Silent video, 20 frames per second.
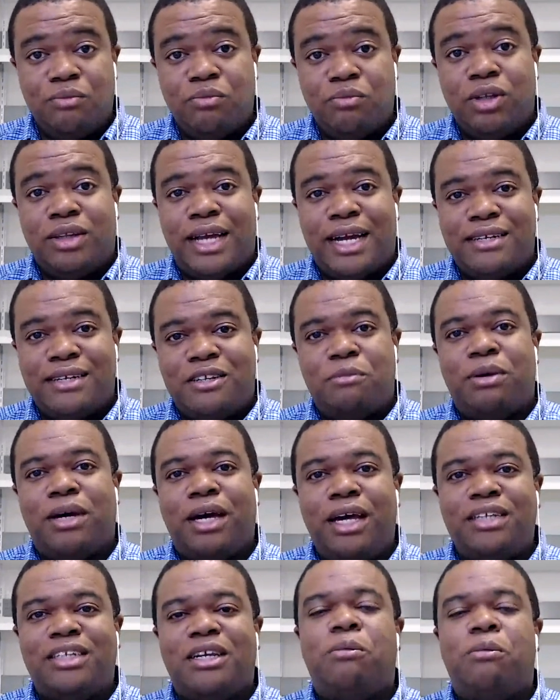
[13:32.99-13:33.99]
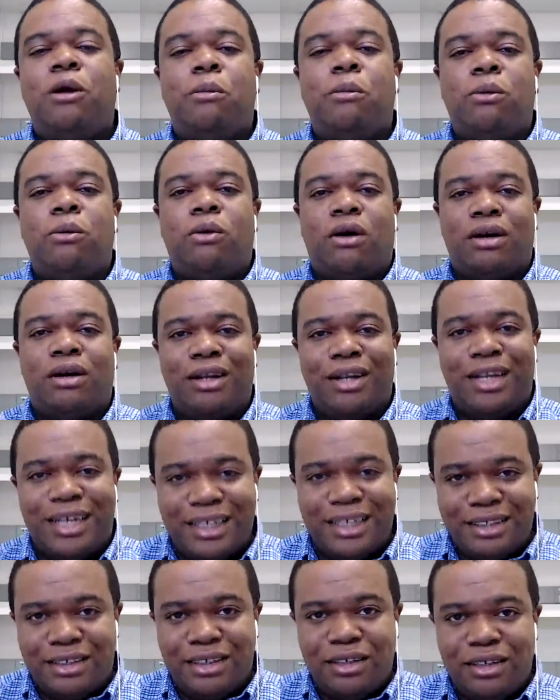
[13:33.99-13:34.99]
That's the page that people are
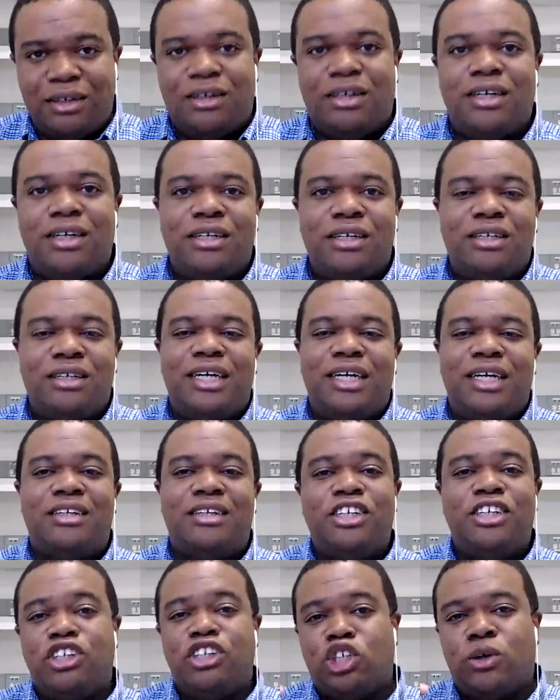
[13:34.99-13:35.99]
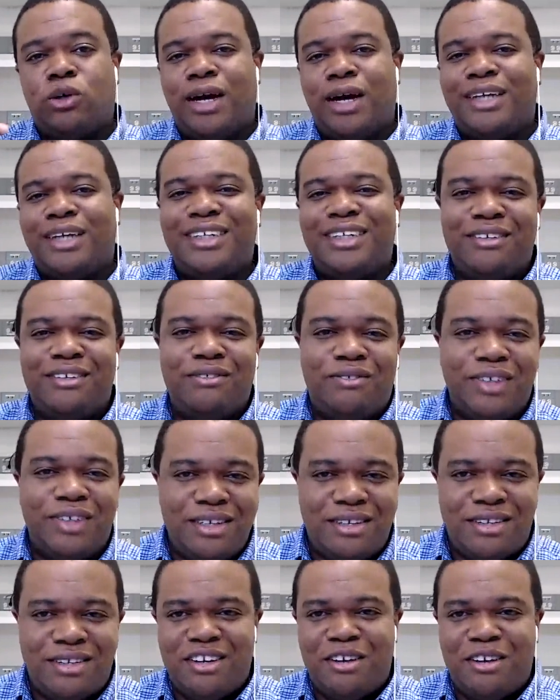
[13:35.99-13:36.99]
landing on, and then you're trying to
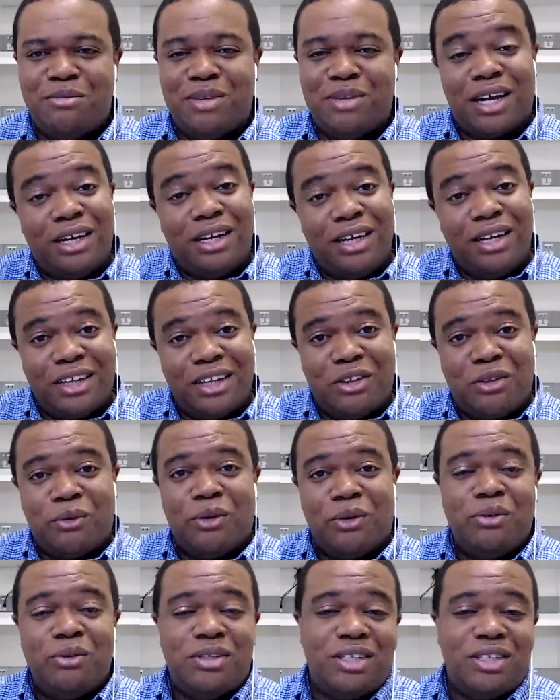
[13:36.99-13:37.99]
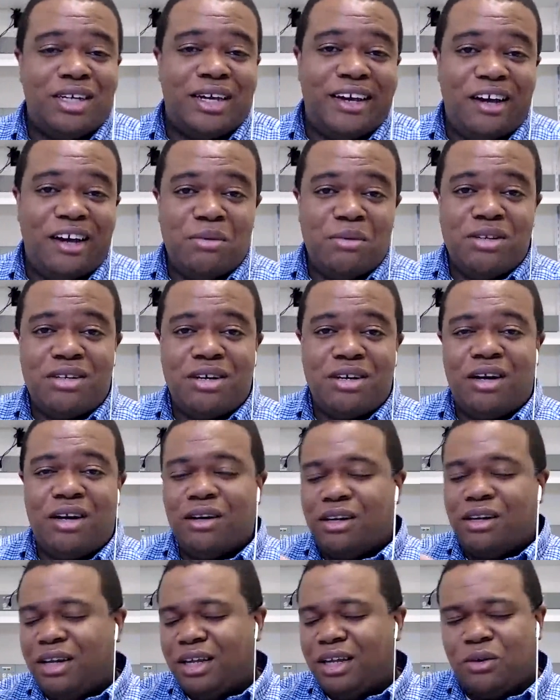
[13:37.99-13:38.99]
convince them to click through to Amazon or
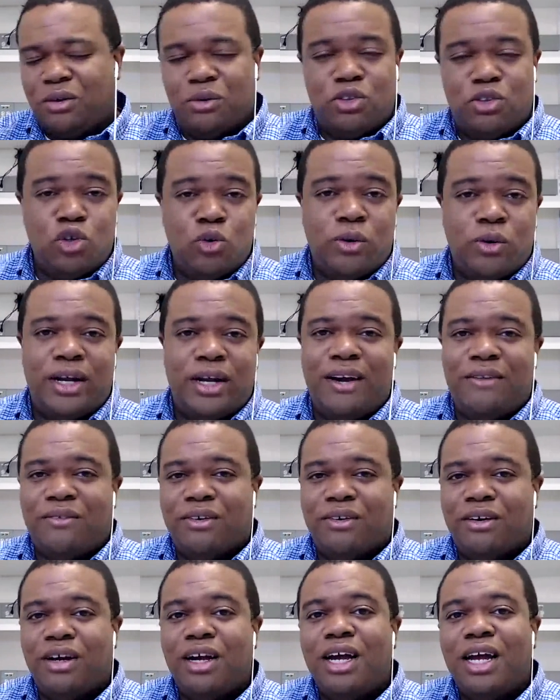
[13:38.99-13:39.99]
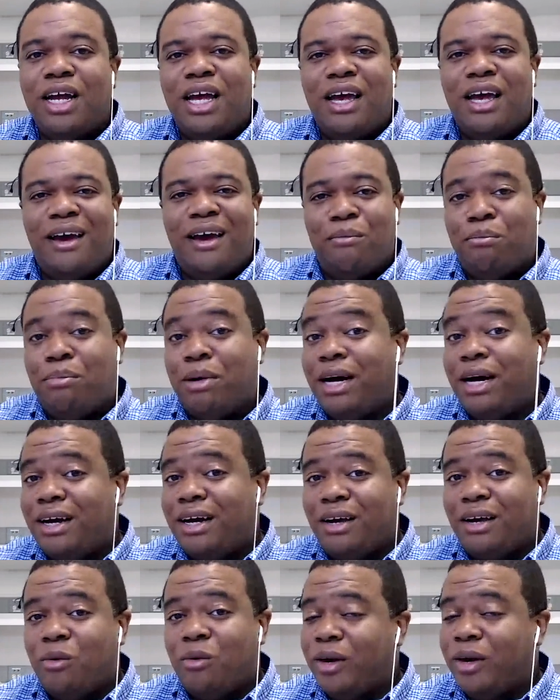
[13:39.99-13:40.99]
click through to whatever and
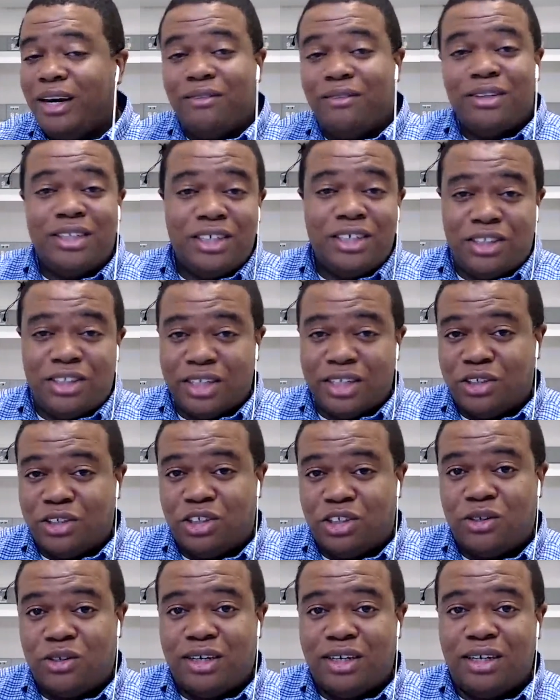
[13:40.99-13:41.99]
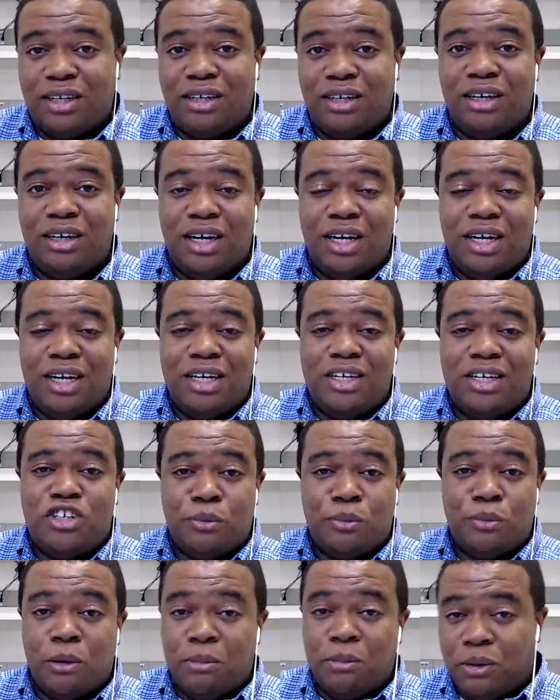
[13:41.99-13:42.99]
buy whatever it is that you're trying to
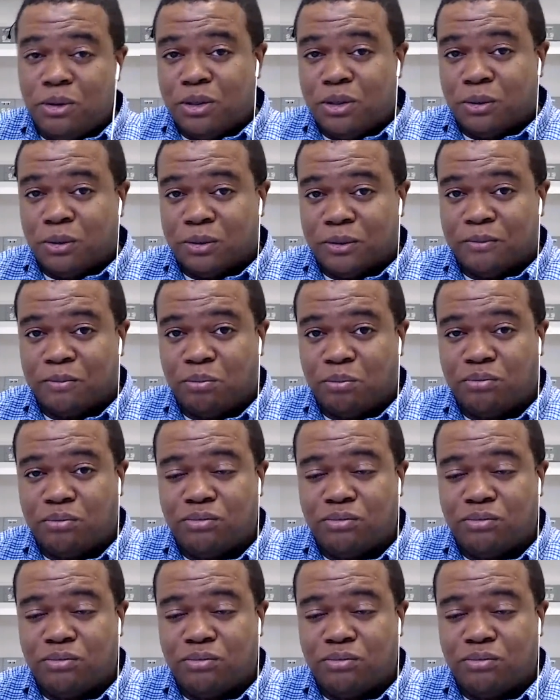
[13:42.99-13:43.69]
promote to them.